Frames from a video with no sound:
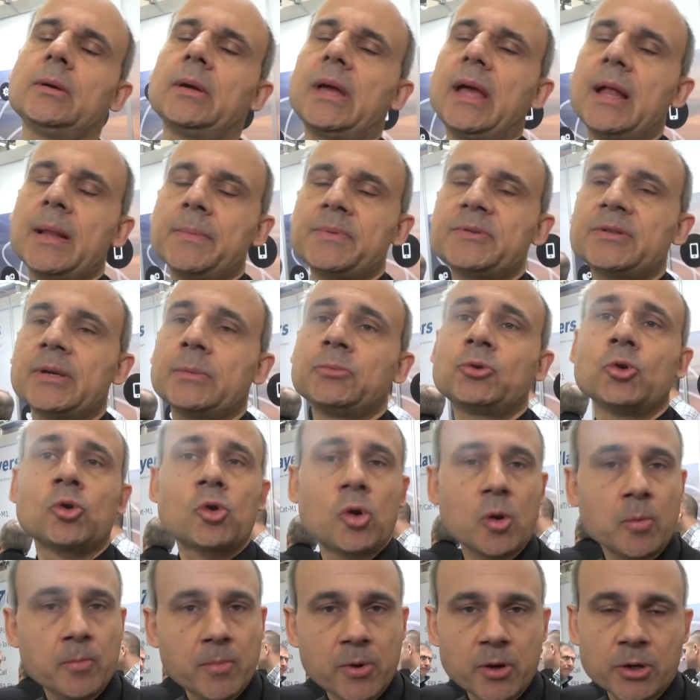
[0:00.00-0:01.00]
help them to
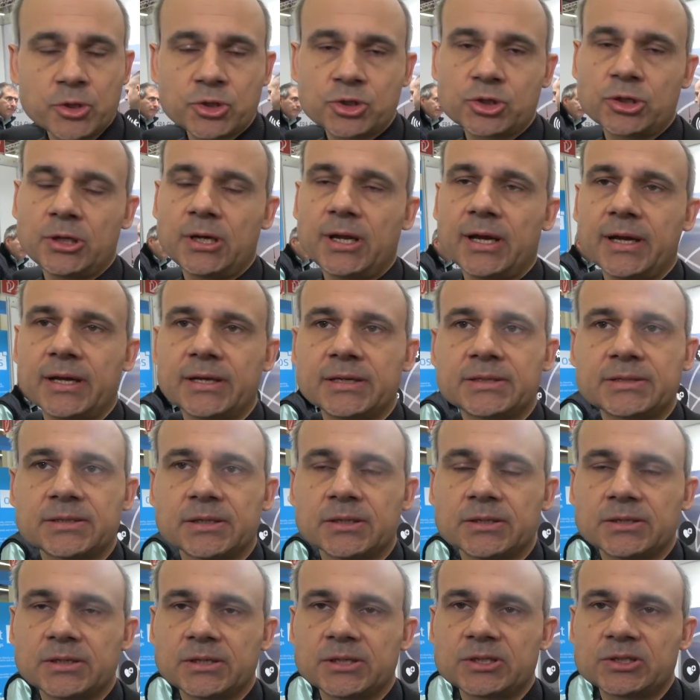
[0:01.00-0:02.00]
commercialize
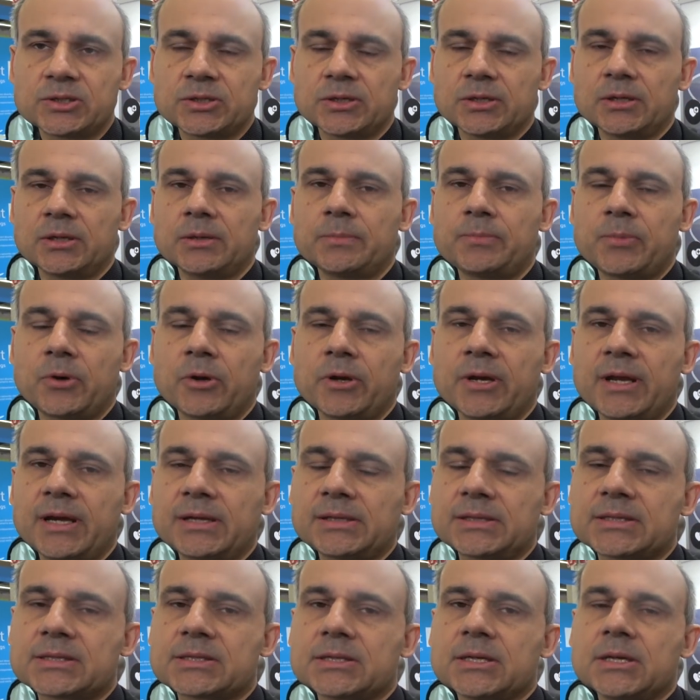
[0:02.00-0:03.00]
these uh,
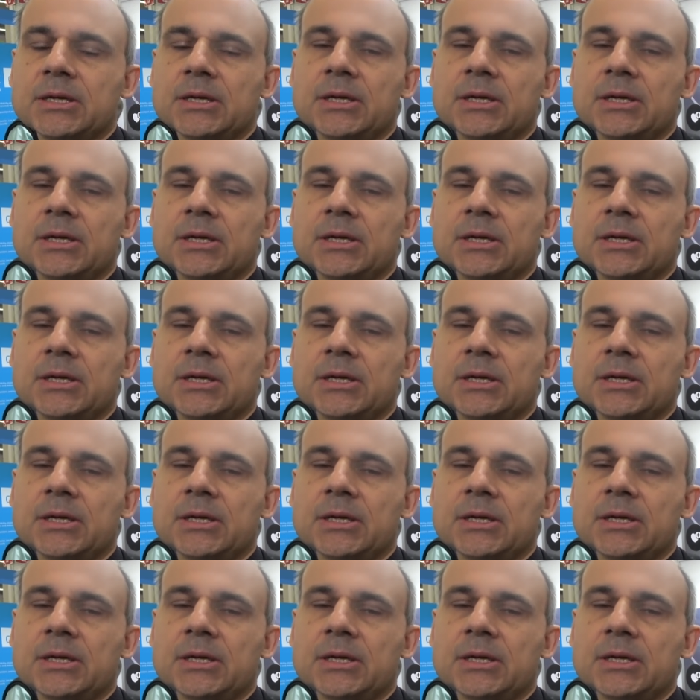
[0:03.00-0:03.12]
products.